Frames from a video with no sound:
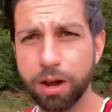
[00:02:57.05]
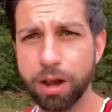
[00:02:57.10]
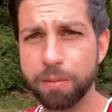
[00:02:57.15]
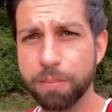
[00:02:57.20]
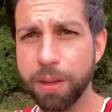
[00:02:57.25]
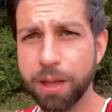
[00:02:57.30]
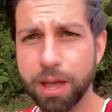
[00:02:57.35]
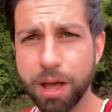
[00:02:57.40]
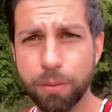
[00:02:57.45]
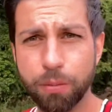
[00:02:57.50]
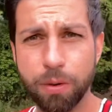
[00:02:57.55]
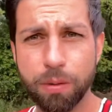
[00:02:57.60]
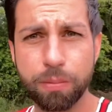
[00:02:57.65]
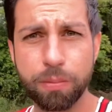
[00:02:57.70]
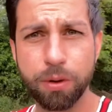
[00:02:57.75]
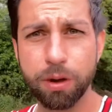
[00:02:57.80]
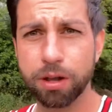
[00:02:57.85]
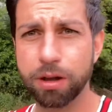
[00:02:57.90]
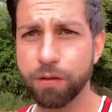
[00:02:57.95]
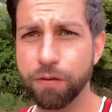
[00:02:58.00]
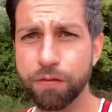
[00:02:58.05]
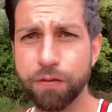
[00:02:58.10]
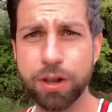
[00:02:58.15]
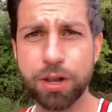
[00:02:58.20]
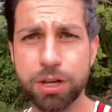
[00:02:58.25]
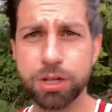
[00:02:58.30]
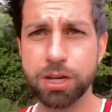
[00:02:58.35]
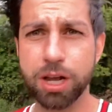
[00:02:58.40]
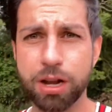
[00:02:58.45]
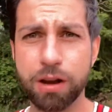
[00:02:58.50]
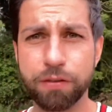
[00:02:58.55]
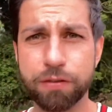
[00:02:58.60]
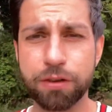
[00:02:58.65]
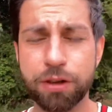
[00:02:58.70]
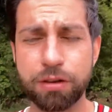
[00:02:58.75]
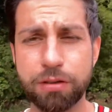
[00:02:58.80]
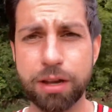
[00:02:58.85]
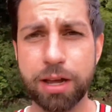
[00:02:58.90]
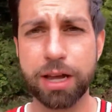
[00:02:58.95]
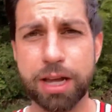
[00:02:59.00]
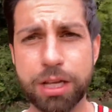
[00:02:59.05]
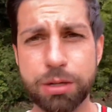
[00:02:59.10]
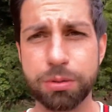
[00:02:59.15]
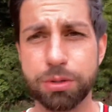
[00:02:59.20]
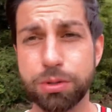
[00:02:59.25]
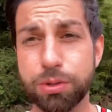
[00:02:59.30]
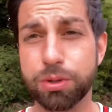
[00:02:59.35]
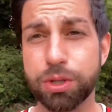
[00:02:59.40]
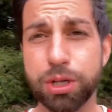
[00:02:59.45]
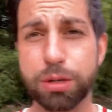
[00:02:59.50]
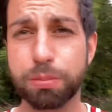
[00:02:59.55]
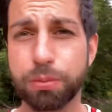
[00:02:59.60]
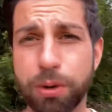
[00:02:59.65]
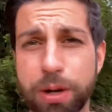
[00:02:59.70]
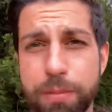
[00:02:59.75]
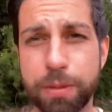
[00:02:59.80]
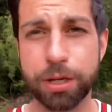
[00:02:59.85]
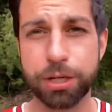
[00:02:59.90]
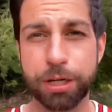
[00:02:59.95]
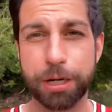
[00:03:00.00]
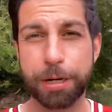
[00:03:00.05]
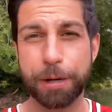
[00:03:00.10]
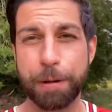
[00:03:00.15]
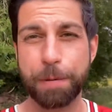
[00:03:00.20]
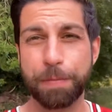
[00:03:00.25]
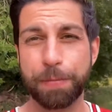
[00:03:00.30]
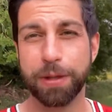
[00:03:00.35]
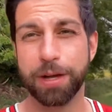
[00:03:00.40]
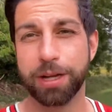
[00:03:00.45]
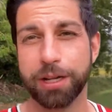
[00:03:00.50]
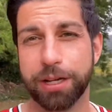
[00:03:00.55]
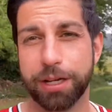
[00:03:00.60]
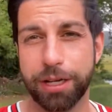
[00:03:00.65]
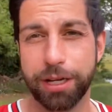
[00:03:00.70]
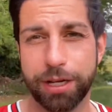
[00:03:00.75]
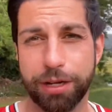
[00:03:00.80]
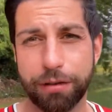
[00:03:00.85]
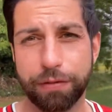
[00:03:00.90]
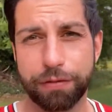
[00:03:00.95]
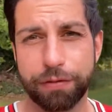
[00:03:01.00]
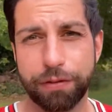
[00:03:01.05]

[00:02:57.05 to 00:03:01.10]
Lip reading: I'd pick up one book and I'd finish it in a few days, which was just pretty much unheard of for